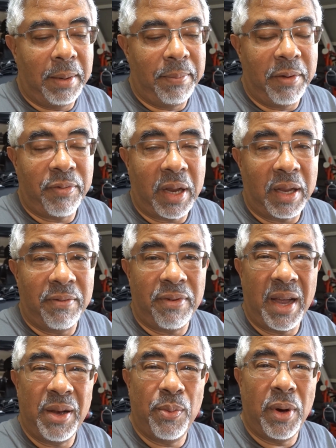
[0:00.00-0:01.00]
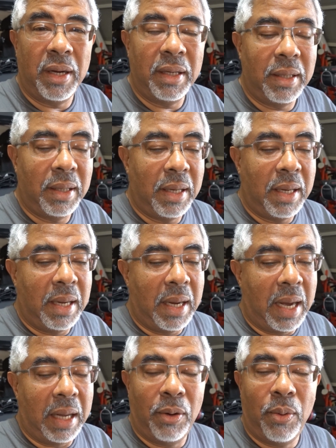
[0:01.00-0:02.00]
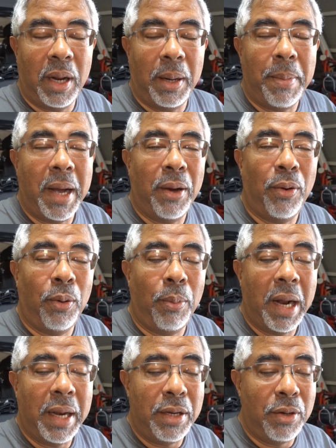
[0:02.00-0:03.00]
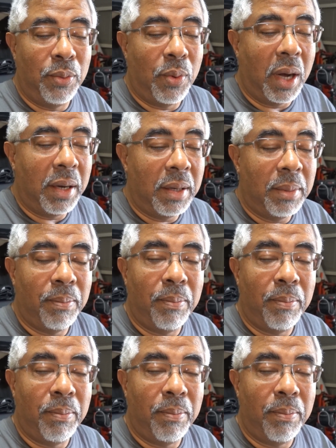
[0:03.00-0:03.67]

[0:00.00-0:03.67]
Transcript: if I can find one. I don't want to buy a whole brand new one,